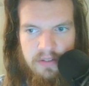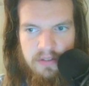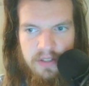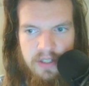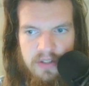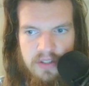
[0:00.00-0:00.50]

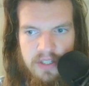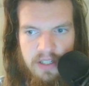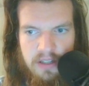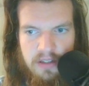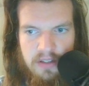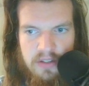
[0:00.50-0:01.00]
That's
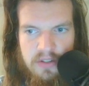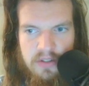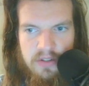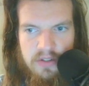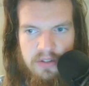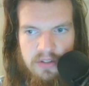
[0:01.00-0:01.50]
still
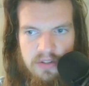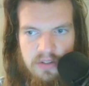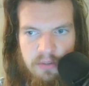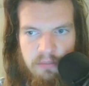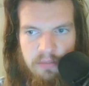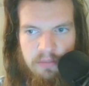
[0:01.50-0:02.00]

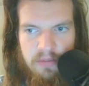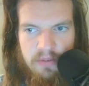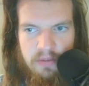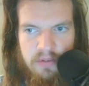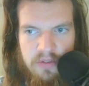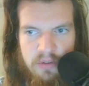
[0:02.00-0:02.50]

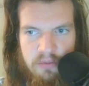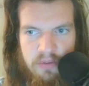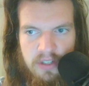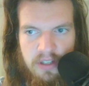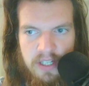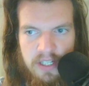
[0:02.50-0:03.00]

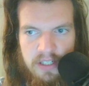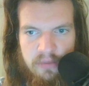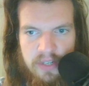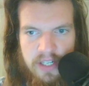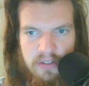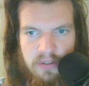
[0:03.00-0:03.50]
somewhat a little
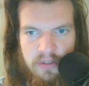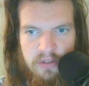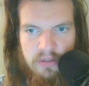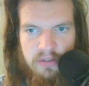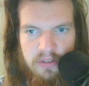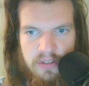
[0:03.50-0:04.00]
red, you
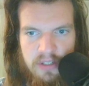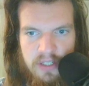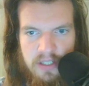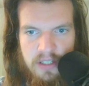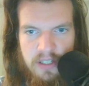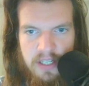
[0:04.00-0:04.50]
know.
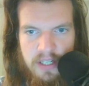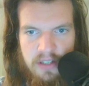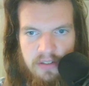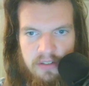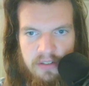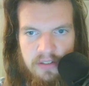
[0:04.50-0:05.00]
Little
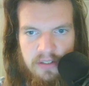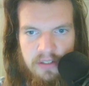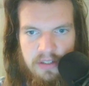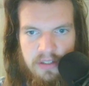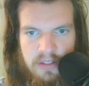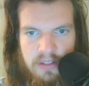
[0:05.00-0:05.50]
here,
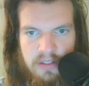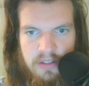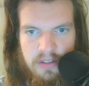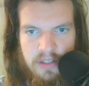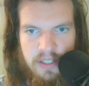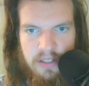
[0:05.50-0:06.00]

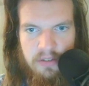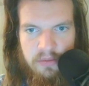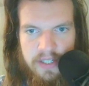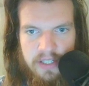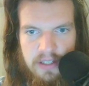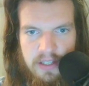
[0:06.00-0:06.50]
little
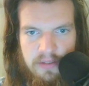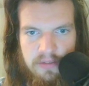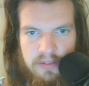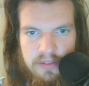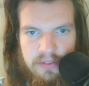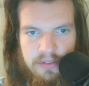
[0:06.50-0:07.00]
red
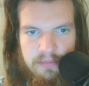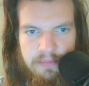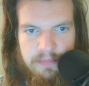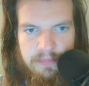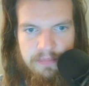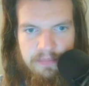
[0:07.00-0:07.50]
left.
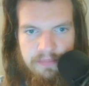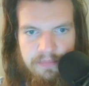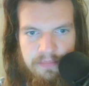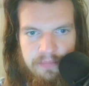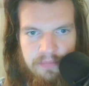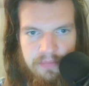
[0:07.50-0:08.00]

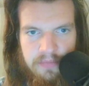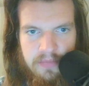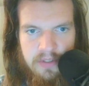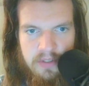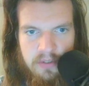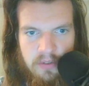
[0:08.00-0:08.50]

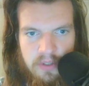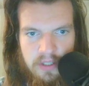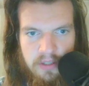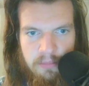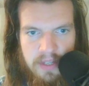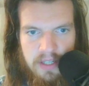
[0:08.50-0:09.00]
Look at
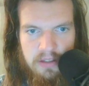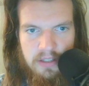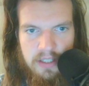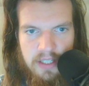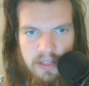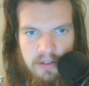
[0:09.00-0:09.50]
the
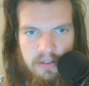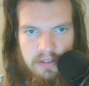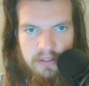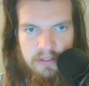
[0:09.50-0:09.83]
melting here.